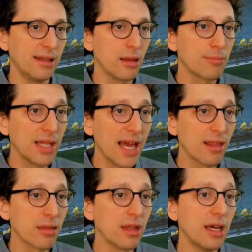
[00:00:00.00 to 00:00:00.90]

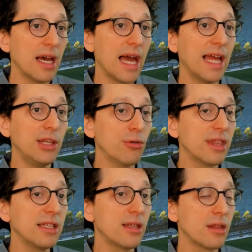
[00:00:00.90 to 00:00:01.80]
plans, and
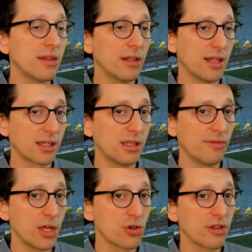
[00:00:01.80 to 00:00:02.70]
using these internal
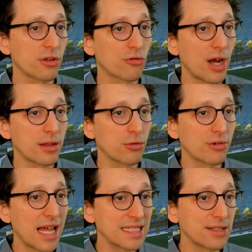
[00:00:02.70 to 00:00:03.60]
activations tries to
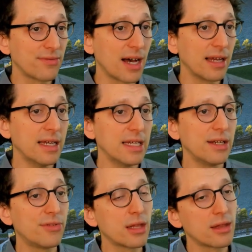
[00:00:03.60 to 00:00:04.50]
classify
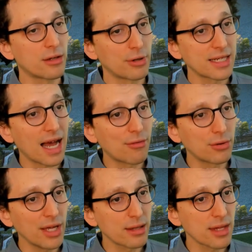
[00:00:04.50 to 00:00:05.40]
if this is a
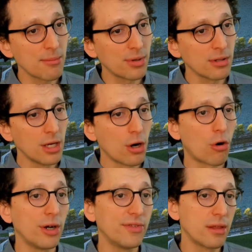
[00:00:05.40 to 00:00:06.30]
recovery example
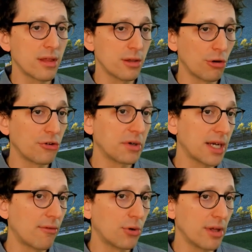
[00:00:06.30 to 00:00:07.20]
or if this is not a
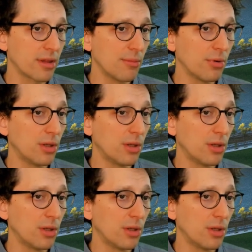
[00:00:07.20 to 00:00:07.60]
recovery example.